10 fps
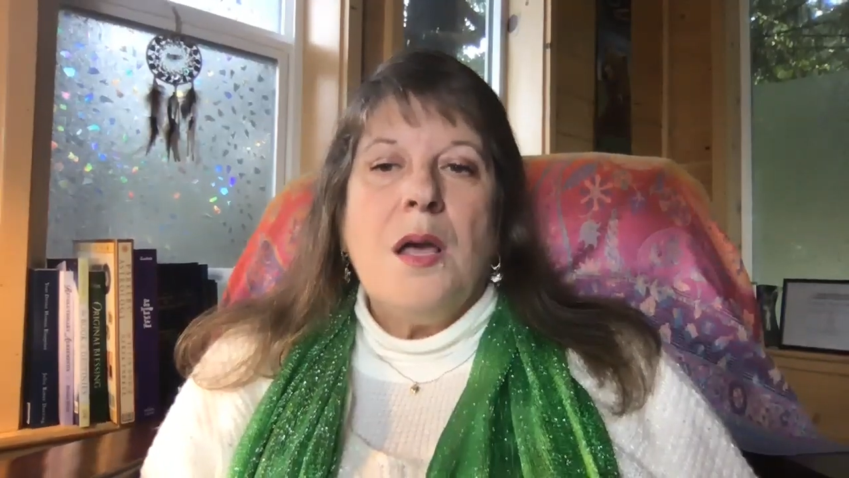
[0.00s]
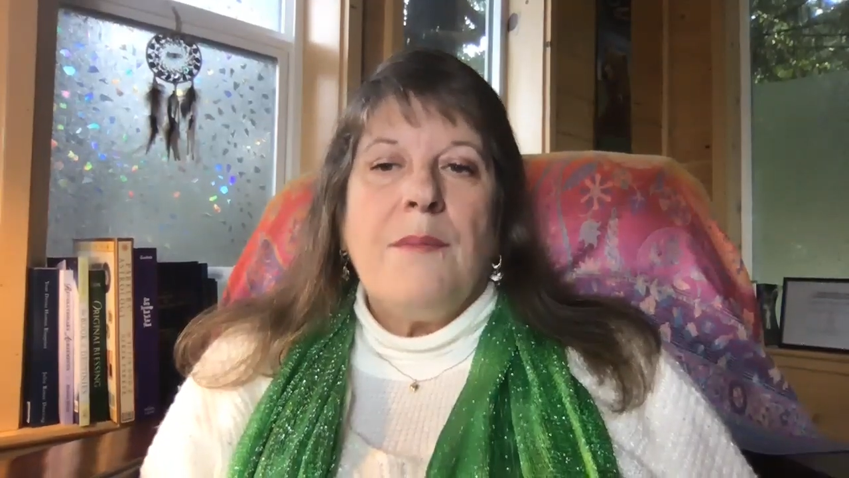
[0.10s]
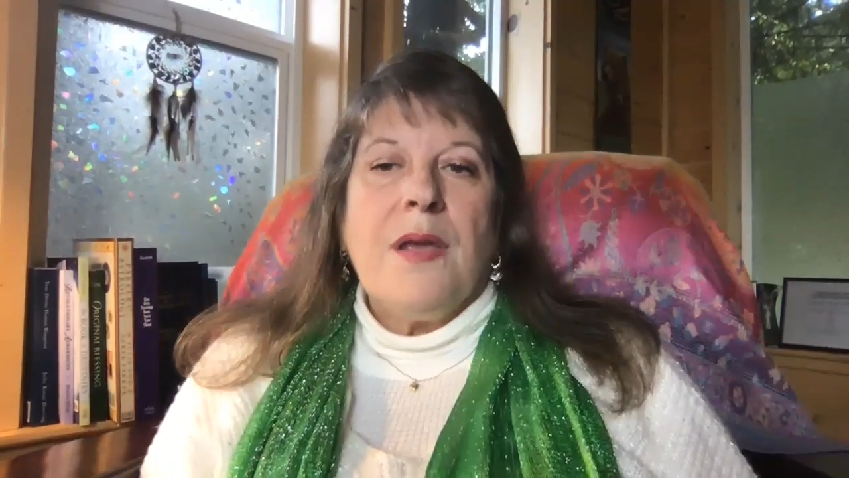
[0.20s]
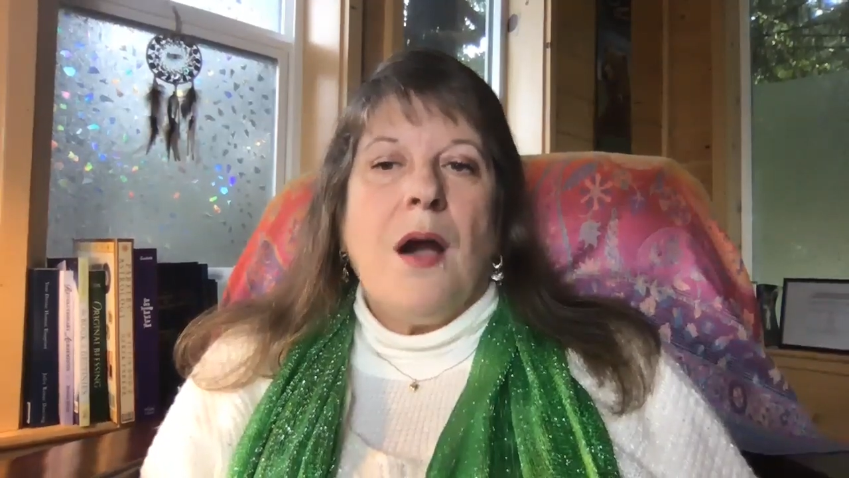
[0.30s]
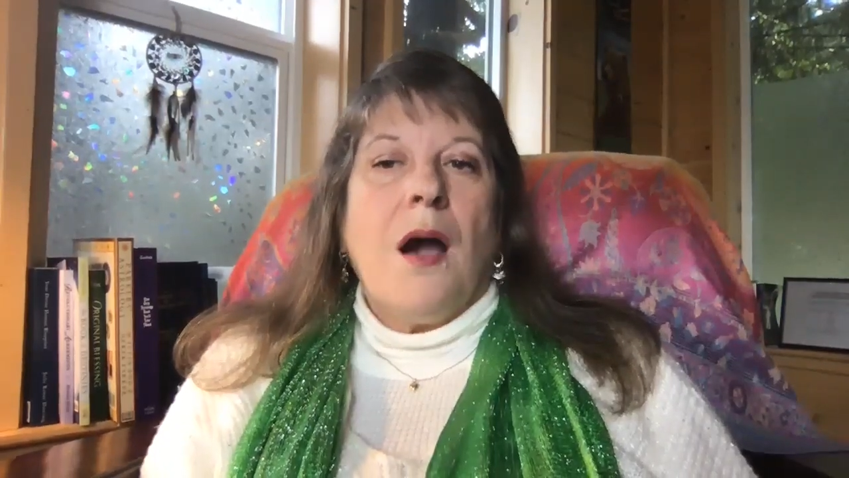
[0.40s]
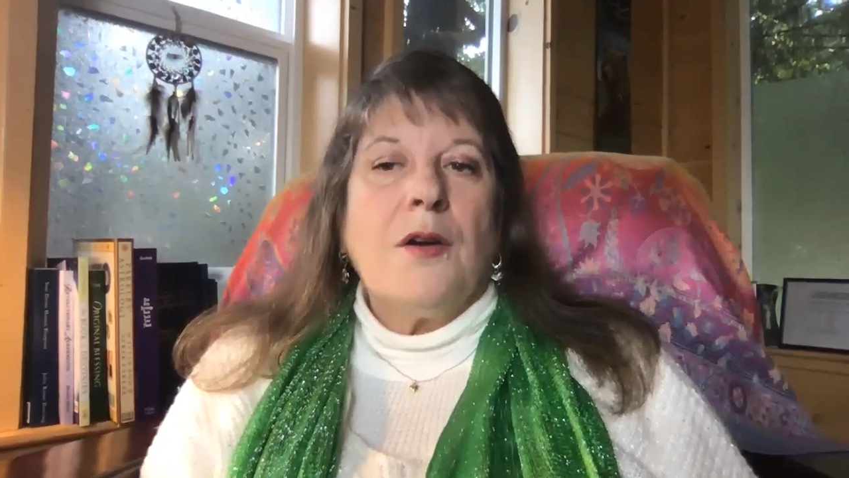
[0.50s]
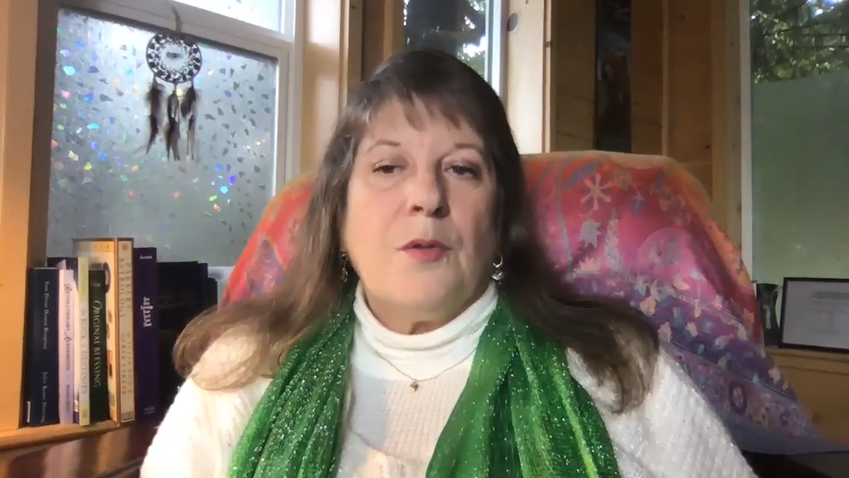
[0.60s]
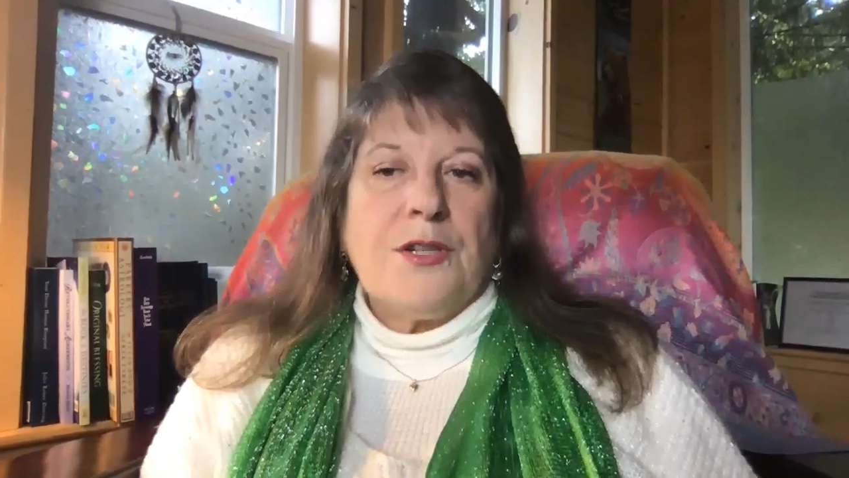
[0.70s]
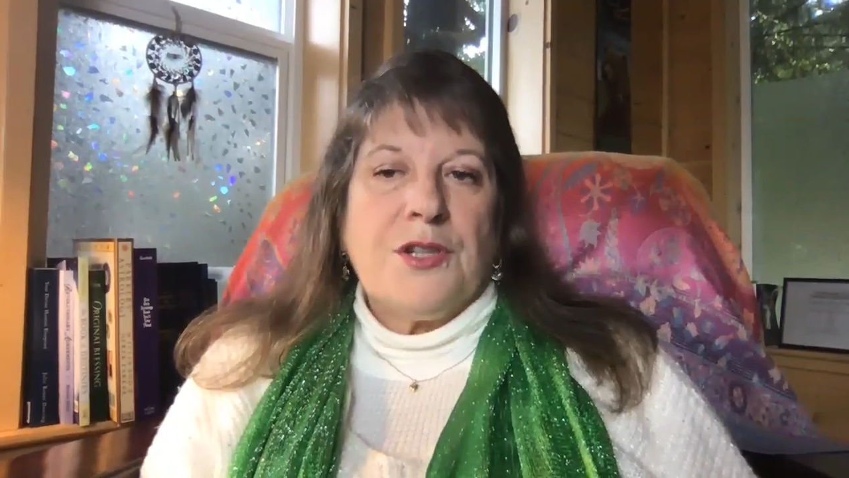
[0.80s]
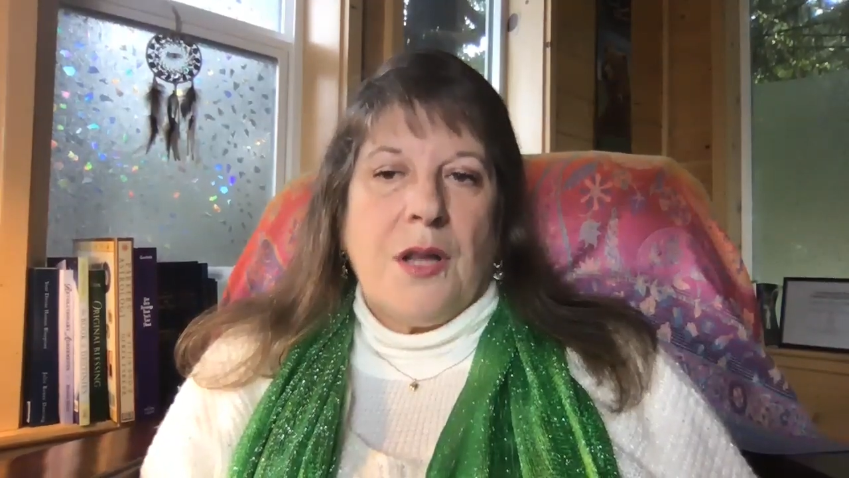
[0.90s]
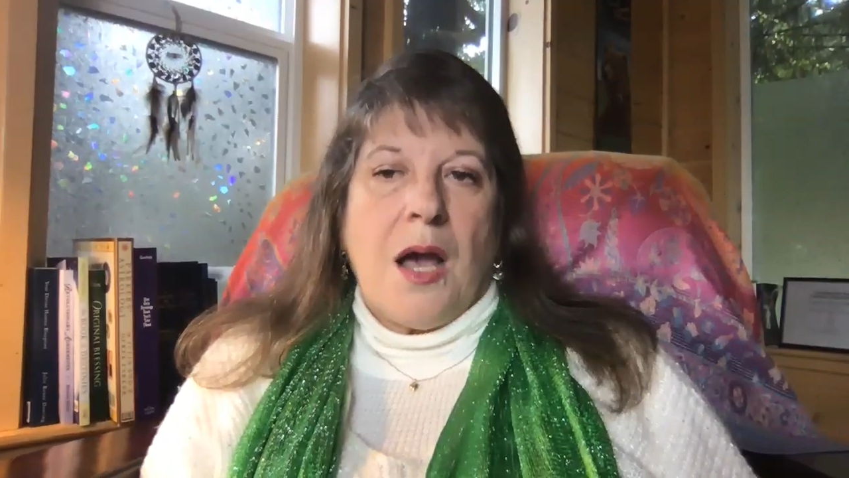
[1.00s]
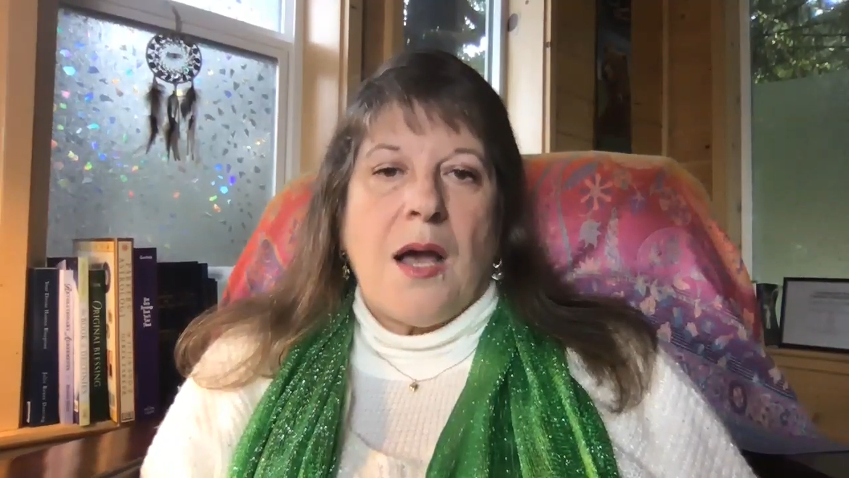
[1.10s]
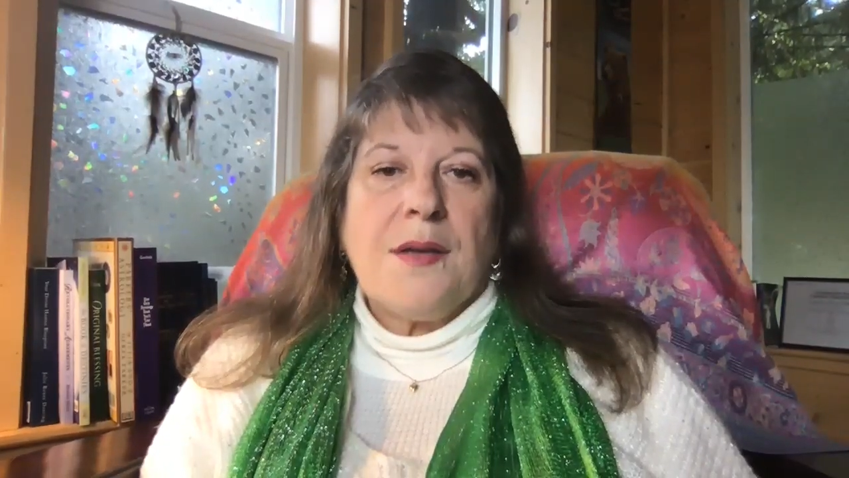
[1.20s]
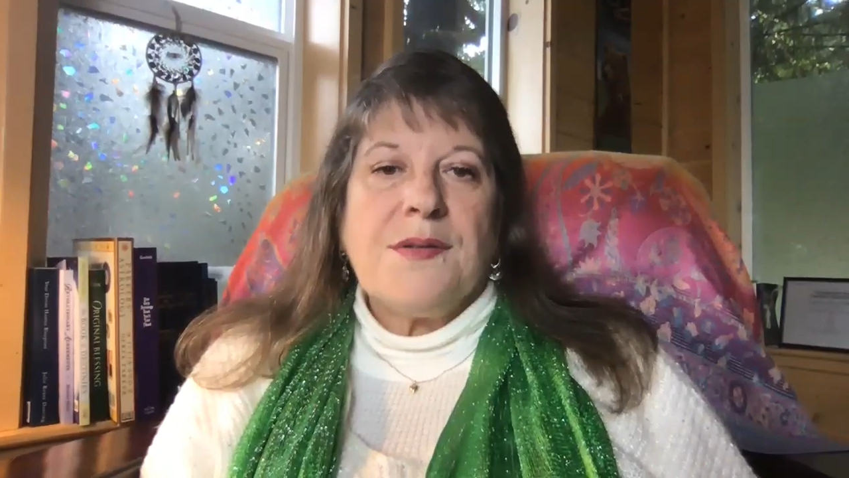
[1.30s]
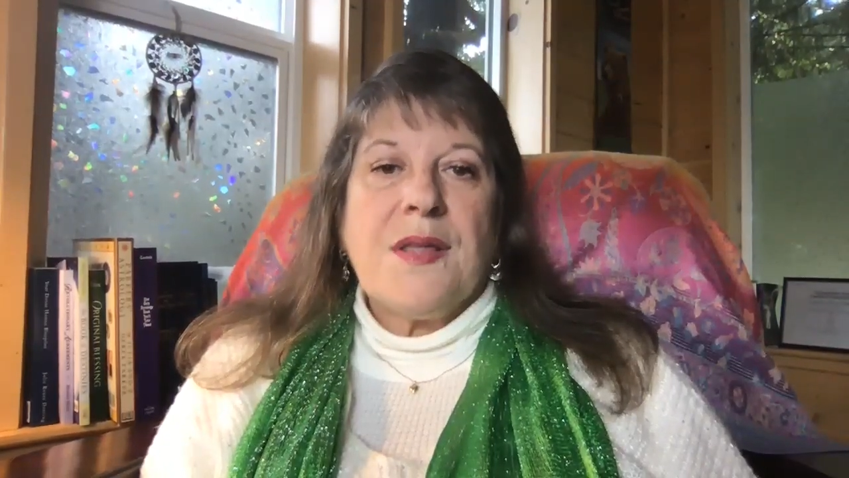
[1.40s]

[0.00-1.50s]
beyond which lies